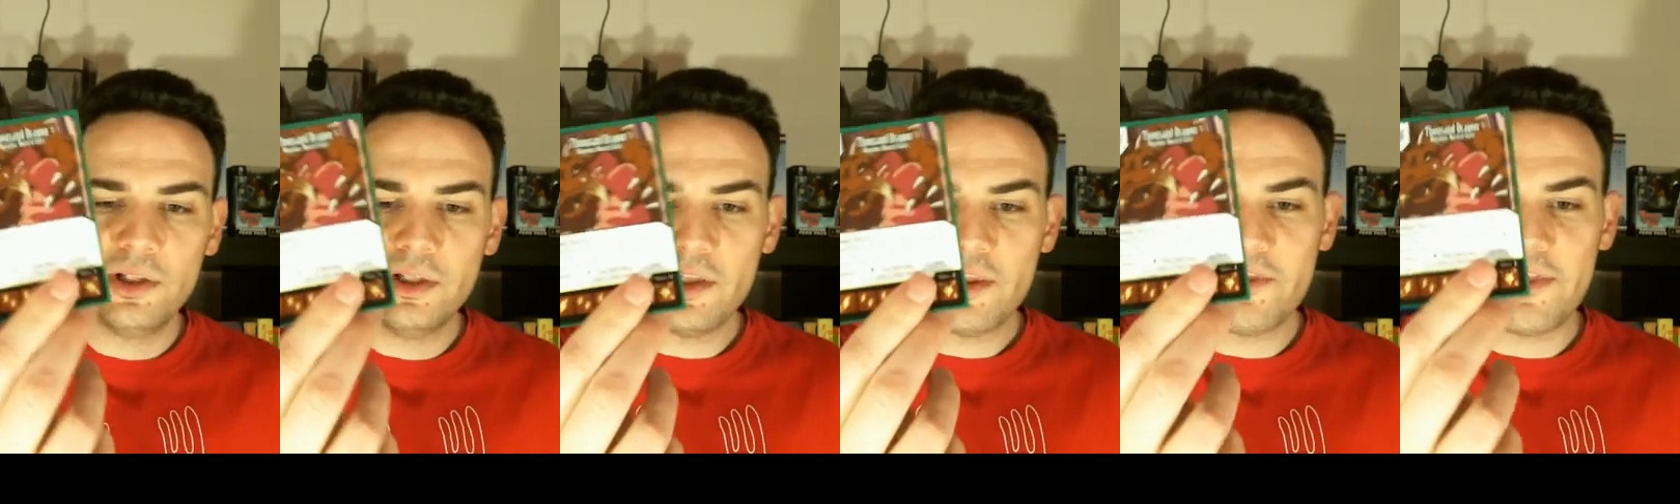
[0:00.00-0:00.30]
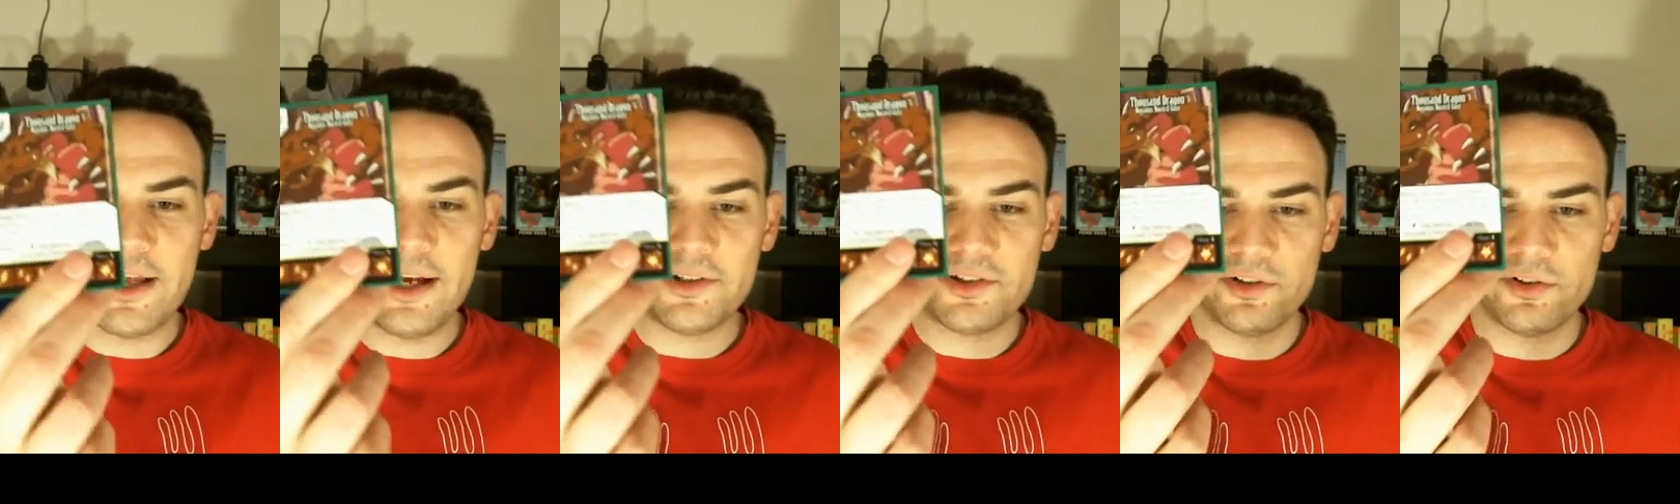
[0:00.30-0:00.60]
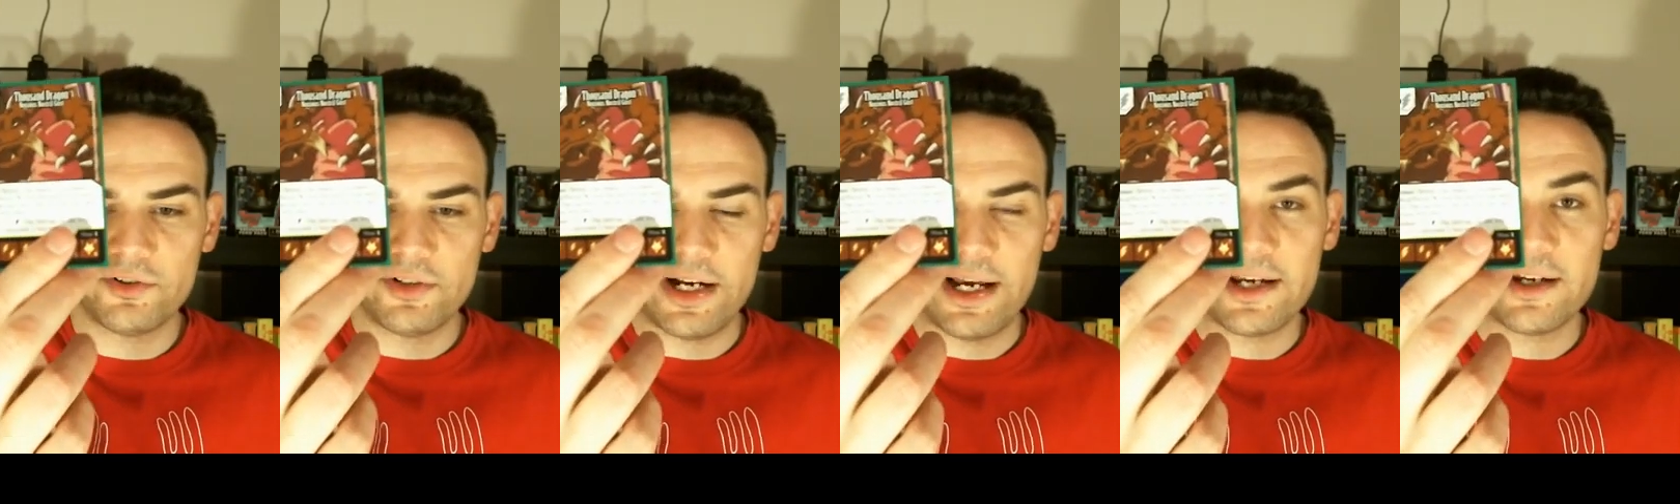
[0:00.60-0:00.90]
Thousand
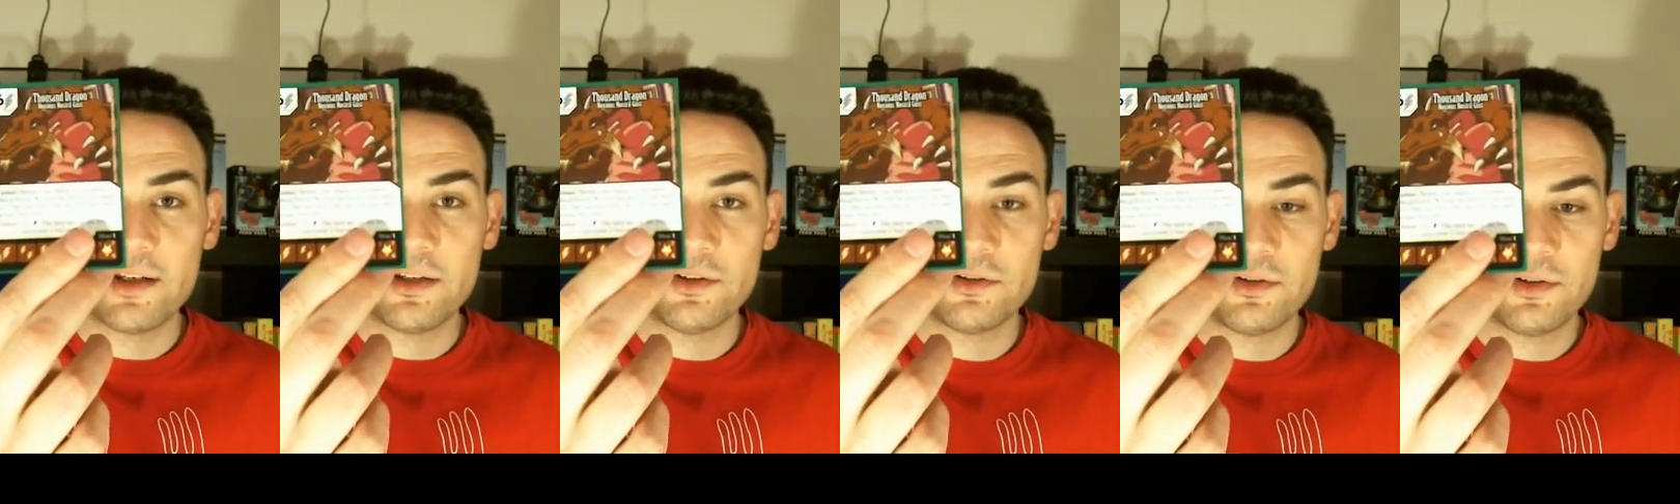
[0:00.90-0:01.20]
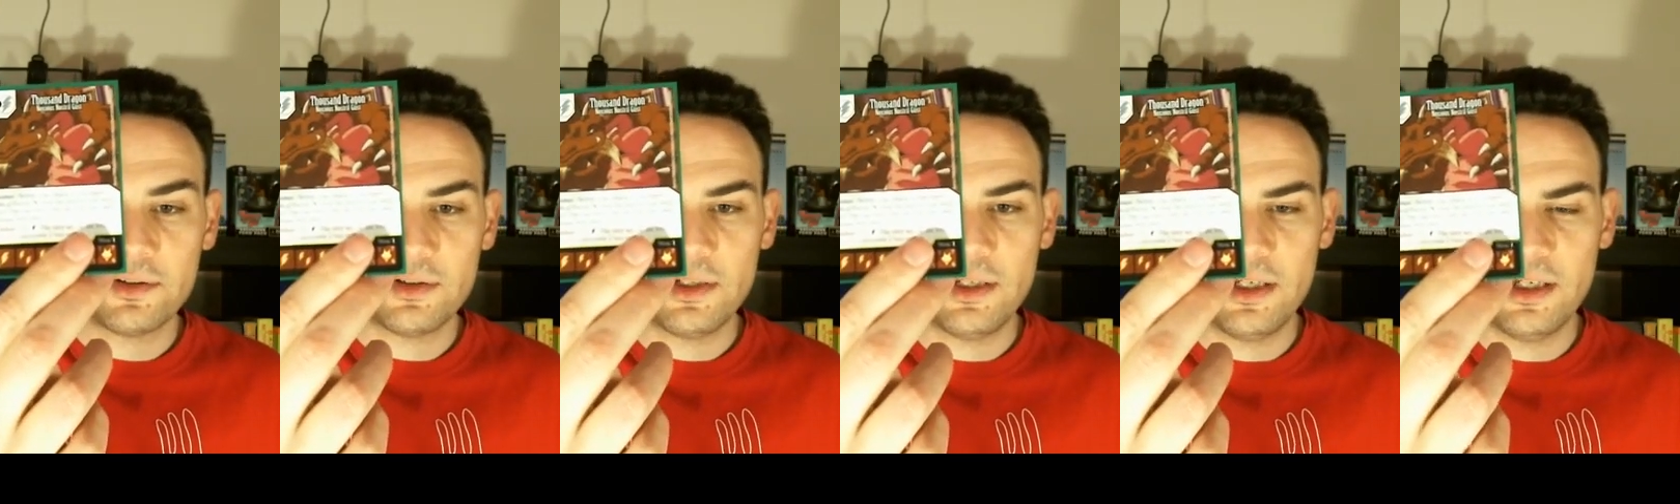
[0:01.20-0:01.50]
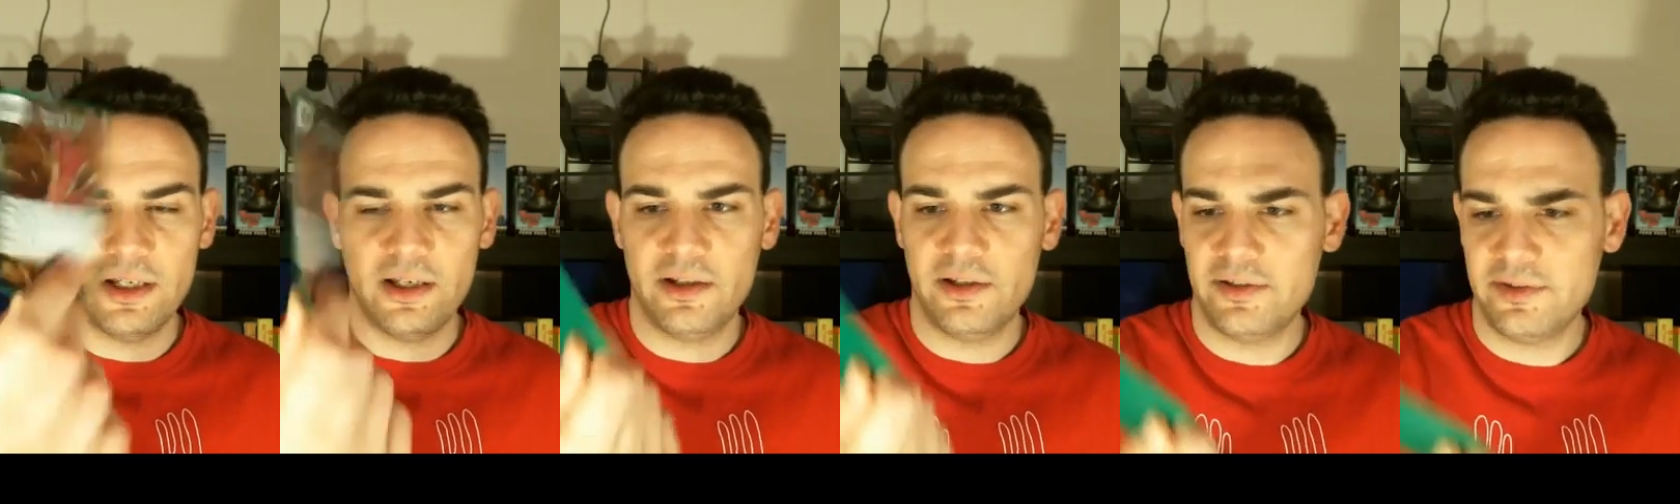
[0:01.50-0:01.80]
Dragons, uh,
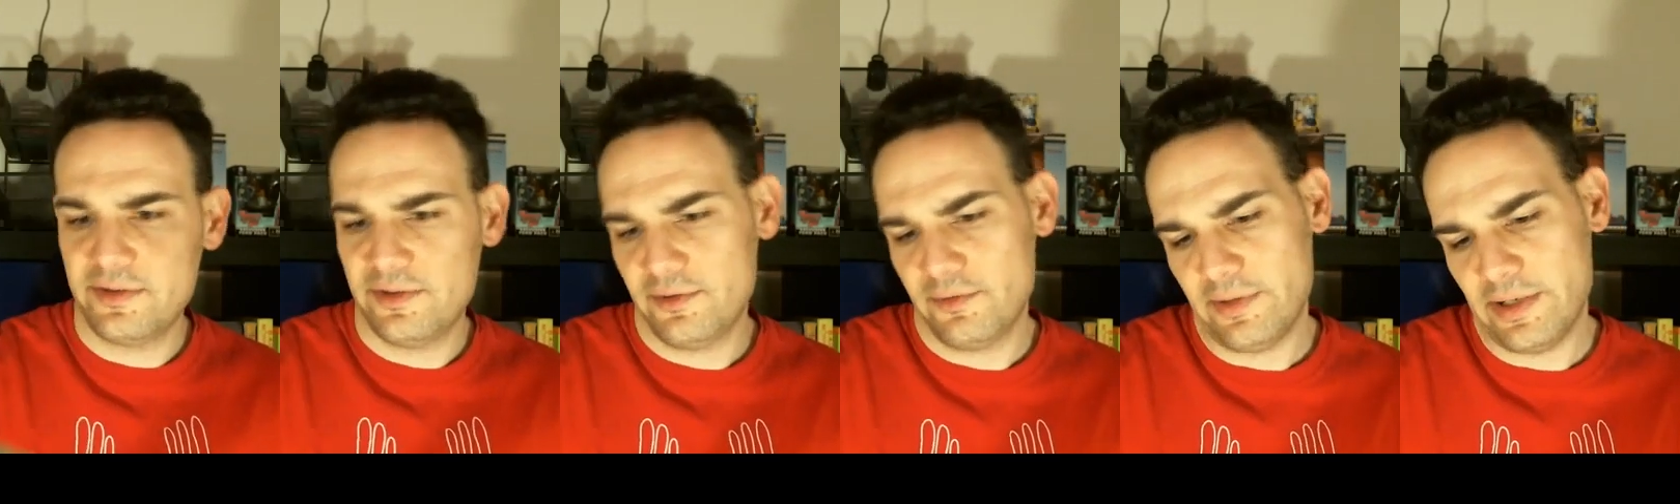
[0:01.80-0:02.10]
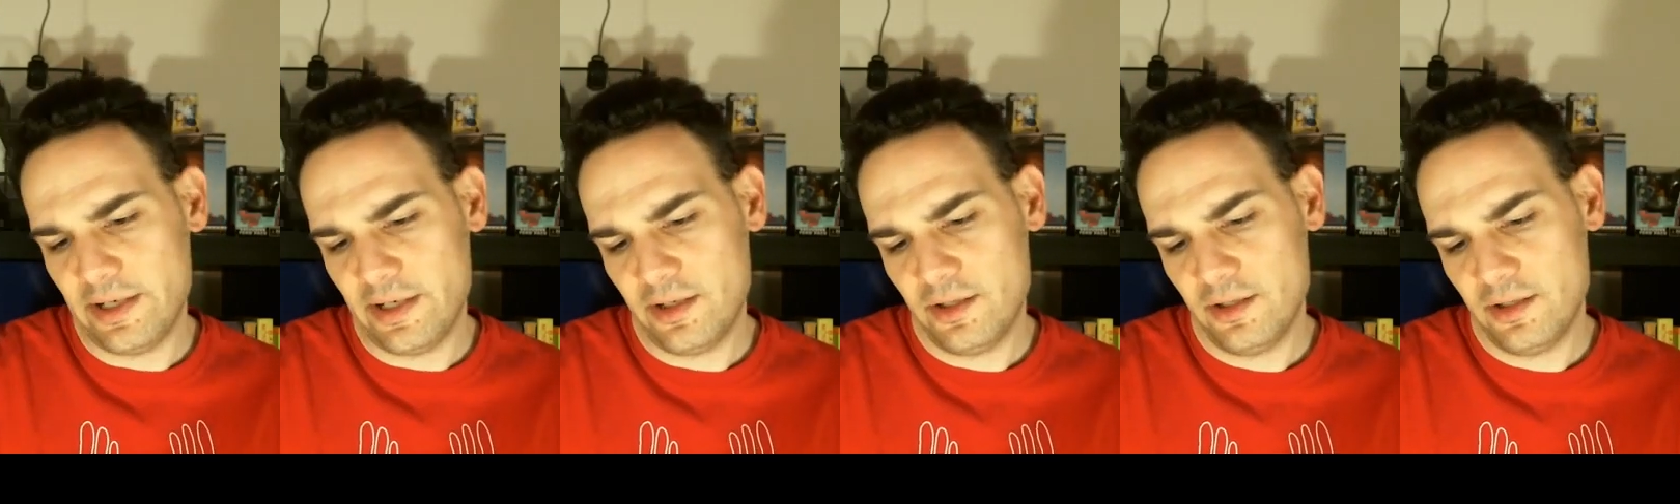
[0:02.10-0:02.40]
it's the rare?